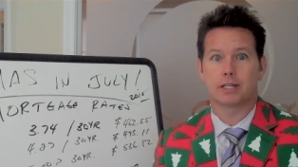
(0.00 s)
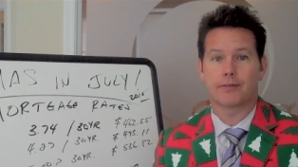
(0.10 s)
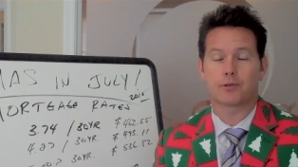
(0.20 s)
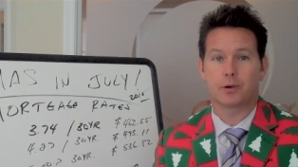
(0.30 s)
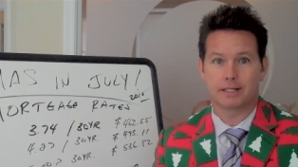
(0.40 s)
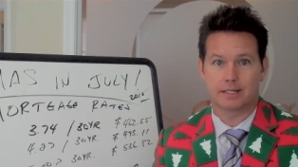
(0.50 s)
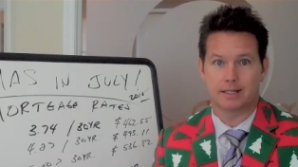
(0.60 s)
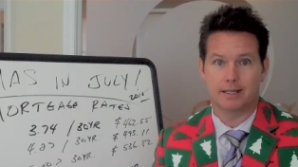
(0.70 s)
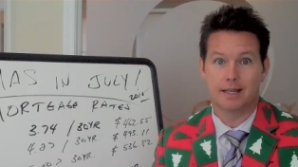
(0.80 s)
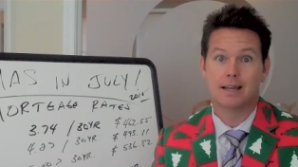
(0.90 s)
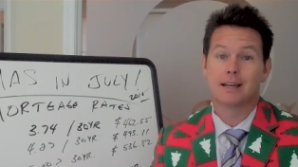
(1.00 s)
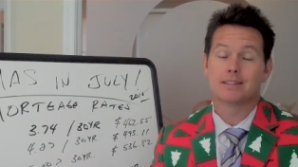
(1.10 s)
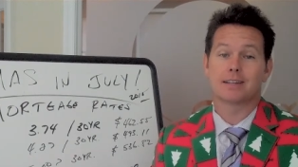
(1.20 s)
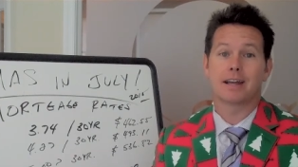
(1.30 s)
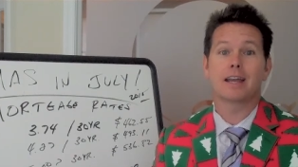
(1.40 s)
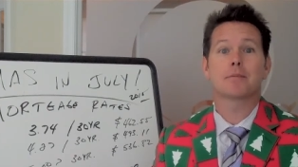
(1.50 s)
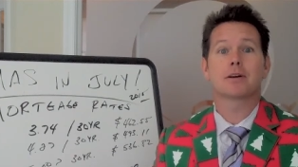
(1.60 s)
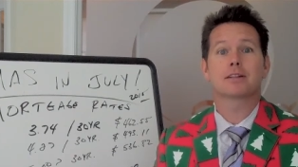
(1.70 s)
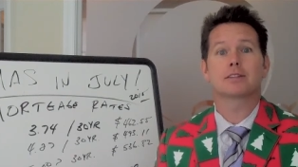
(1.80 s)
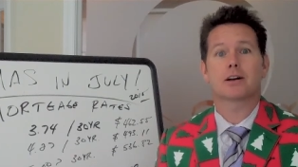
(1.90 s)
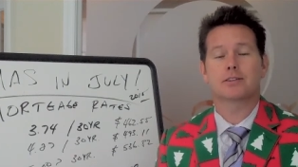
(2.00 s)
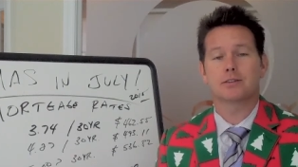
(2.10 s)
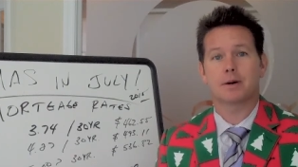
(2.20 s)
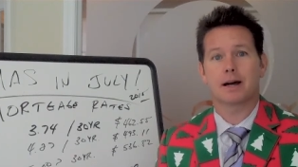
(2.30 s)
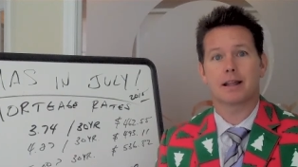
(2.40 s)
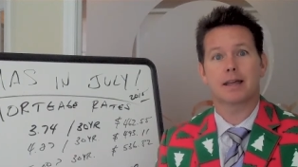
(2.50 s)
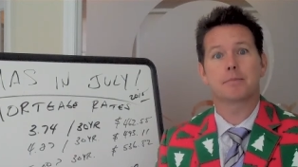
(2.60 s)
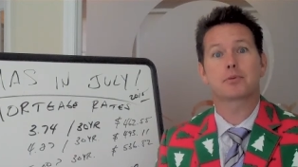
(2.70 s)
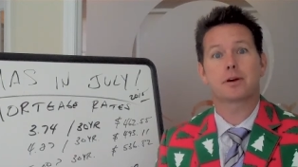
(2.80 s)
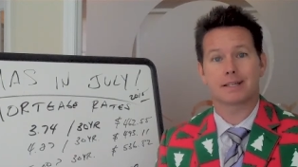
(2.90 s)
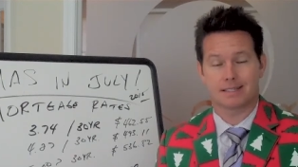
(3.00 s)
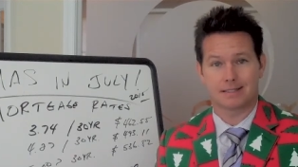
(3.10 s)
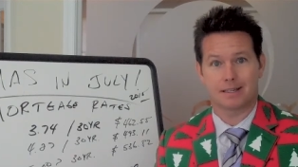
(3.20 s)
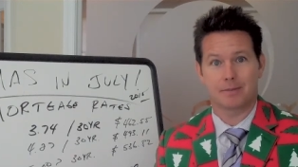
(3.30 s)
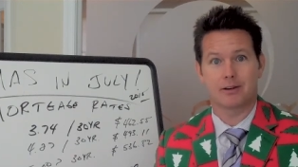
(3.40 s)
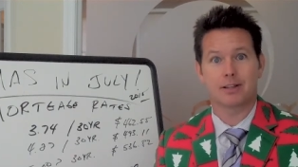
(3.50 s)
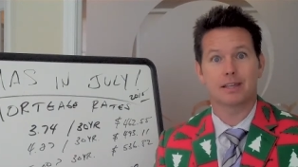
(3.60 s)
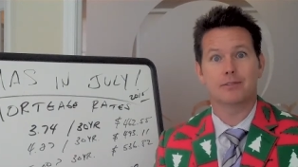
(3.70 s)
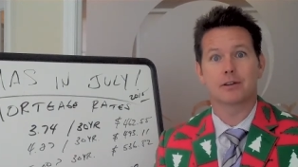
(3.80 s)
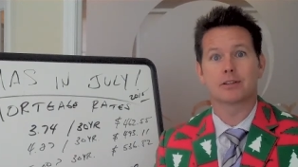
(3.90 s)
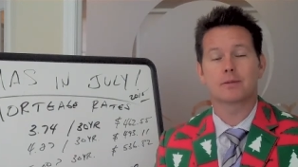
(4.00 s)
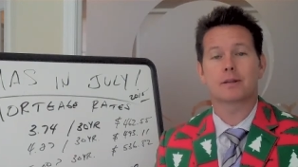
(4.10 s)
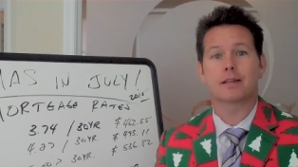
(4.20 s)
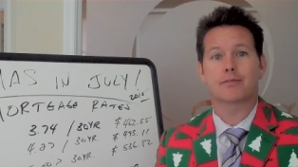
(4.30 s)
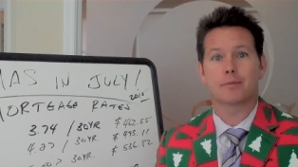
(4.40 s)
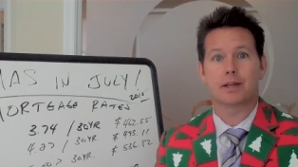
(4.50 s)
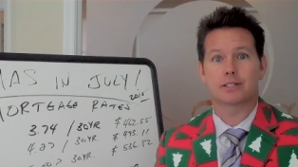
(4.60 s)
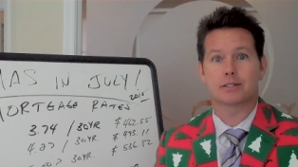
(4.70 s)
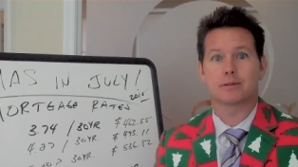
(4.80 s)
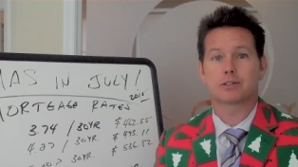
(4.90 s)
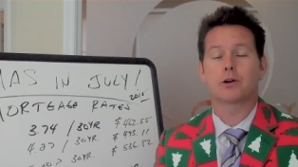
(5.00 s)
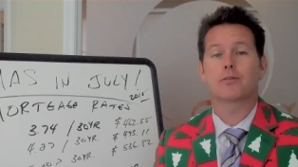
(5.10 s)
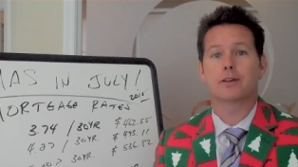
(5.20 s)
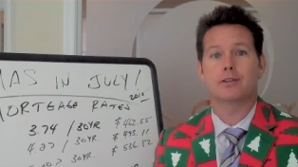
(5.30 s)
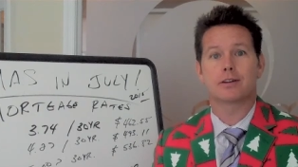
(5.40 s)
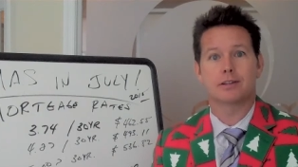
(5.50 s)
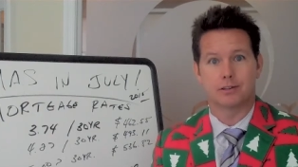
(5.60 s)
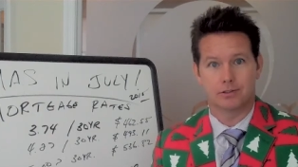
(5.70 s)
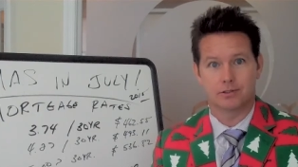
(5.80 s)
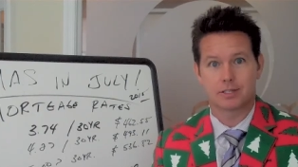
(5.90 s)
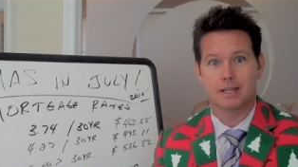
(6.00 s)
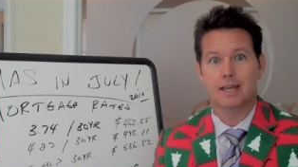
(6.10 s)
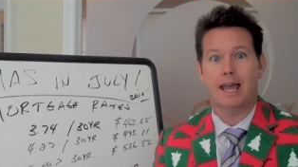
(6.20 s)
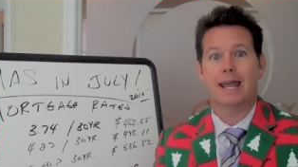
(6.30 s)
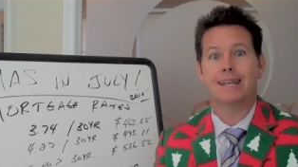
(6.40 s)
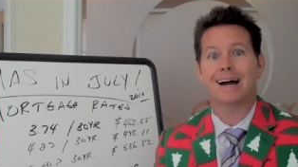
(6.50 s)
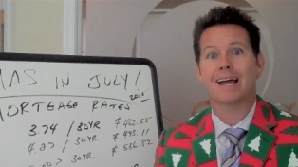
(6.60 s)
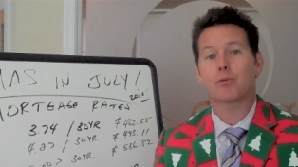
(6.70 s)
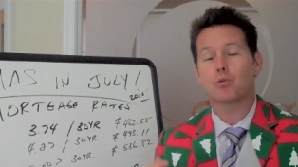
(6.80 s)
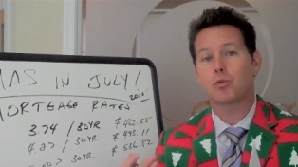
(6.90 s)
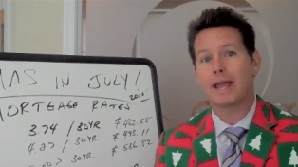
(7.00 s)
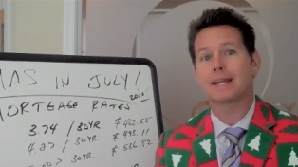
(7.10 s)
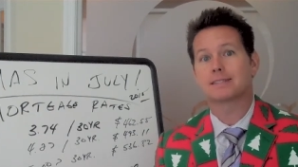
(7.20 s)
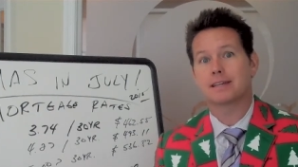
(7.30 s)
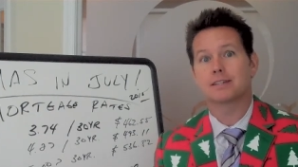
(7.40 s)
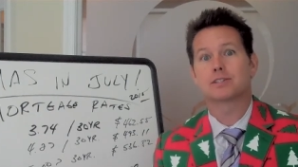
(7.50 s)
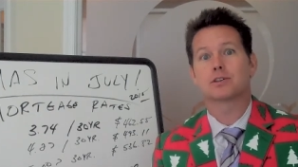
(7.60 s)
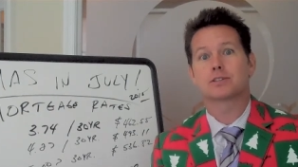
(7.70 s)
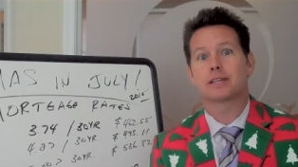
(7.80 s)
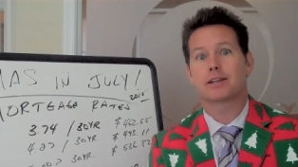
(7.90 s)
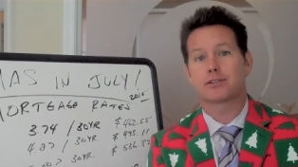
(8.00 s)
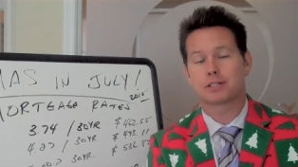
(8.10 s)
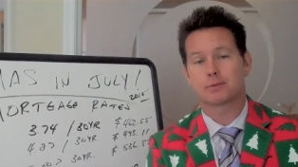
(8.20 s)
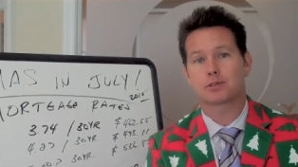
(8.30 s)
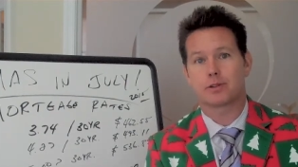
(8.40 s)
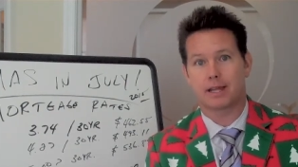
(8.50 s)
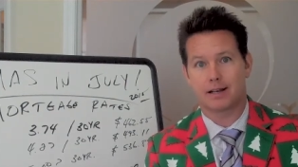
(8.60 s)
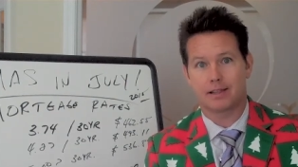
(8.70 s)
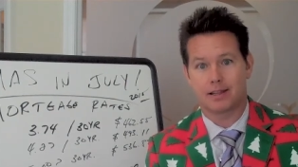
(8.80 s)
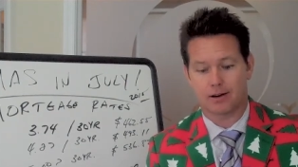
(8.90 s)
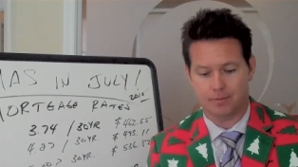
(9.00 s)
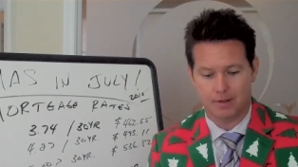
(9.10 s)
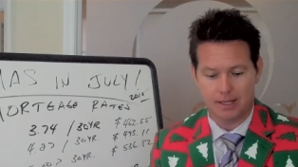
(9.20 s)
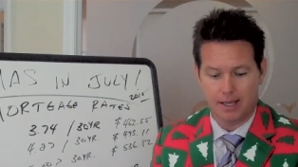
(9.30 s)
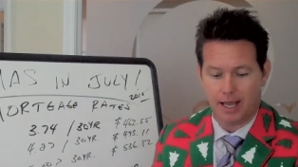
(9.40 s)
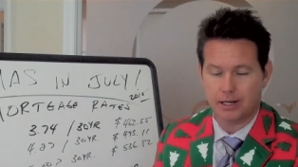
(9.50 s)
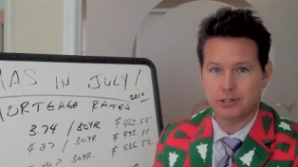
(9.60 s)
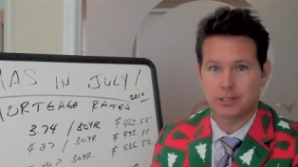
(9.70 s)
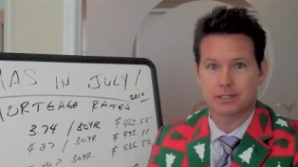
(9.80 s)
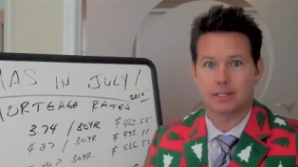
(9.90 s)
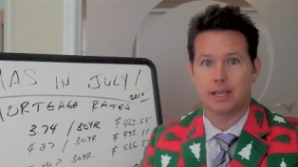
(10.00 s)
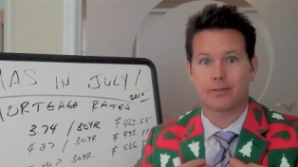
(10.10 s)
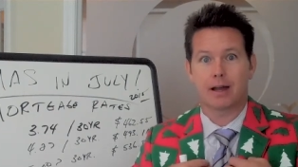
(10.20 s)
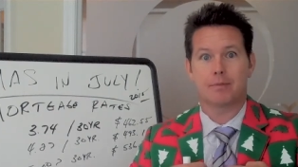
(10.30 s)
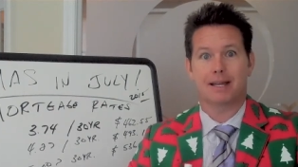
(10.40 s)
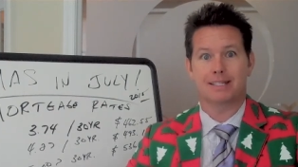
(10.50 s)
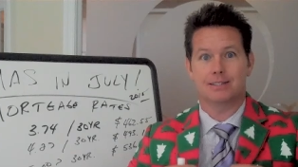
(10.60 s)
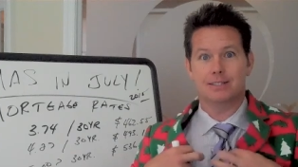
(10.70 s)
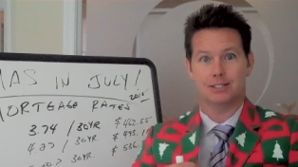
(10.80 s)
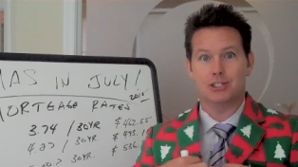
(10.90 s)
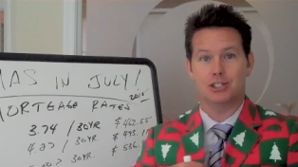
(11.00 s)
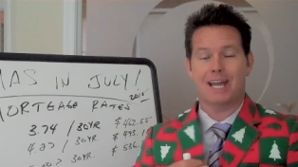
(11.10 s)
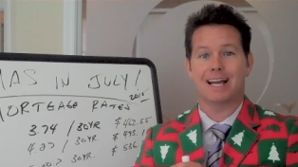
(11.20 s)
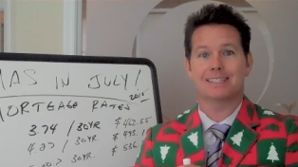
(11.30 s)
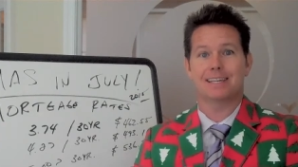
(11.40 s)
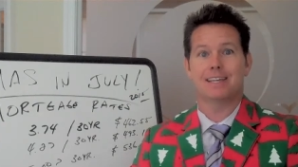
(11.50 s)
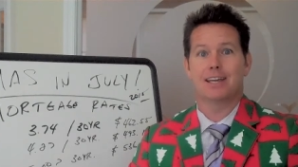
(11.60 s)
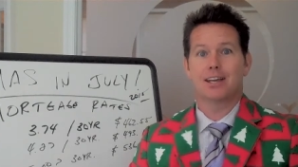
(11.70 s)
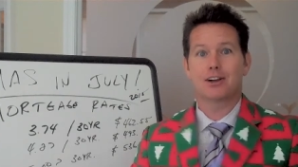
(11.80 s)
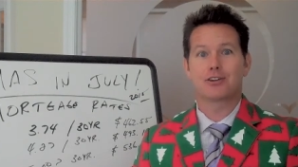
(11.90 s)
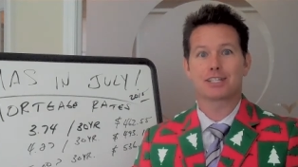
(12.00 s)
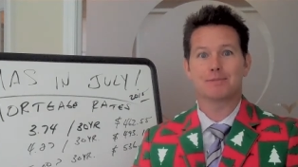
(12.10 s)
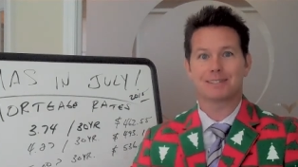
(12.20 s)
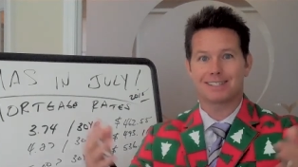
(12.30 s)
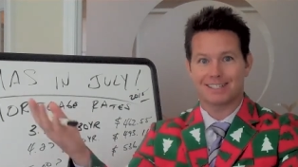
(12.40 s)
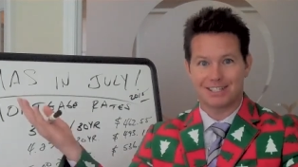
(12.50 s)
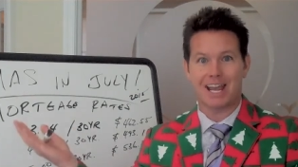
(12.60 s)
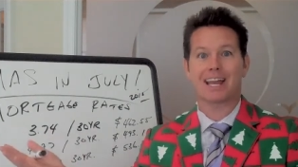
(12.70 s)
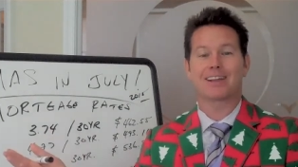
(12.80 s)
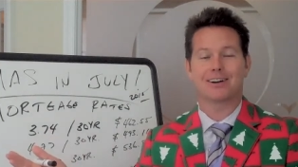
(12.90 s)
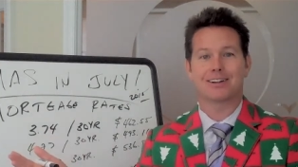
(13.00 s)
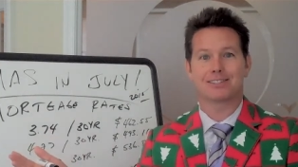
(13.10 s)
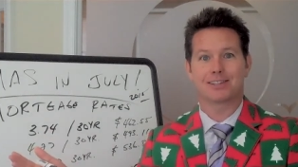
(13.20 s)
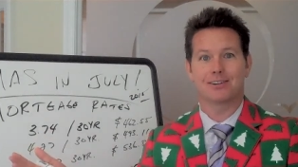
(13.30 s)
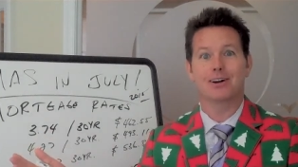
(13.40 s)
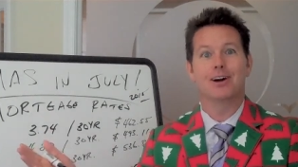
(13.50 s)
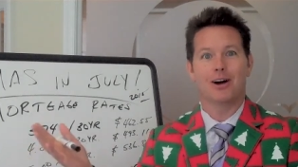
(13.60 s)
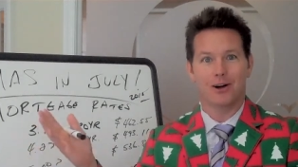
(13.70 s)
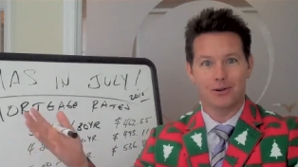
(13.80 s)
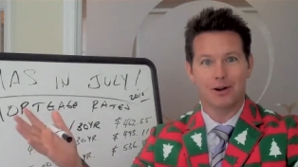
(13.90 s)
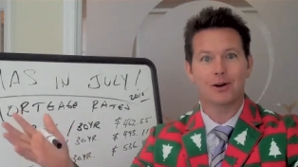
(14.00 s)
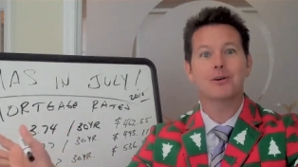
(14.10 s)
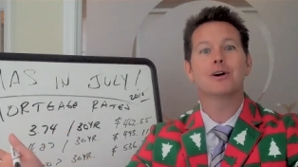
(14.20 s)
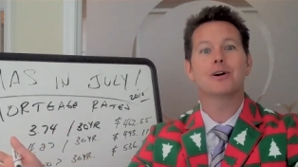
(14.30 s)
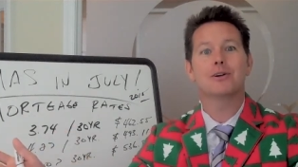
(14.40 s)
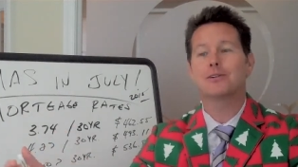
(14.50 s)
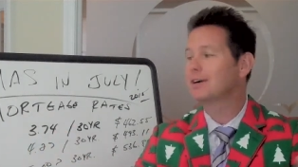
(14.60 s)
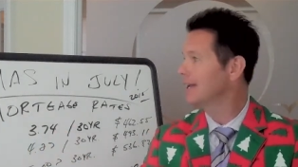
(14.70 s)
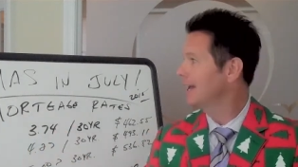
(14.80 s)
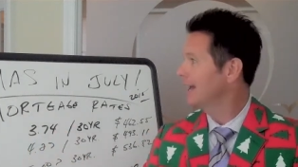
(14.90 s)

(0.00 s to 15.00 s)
Jeff Quintin. Today I'm going to talk to you about a present. I'm here to give you a little bit of information which hopefully you can use and not wait until, say, Christmas or the end of the year. As you can see, I've got my jazzy Christmas jacket on, so ho, ho, ho,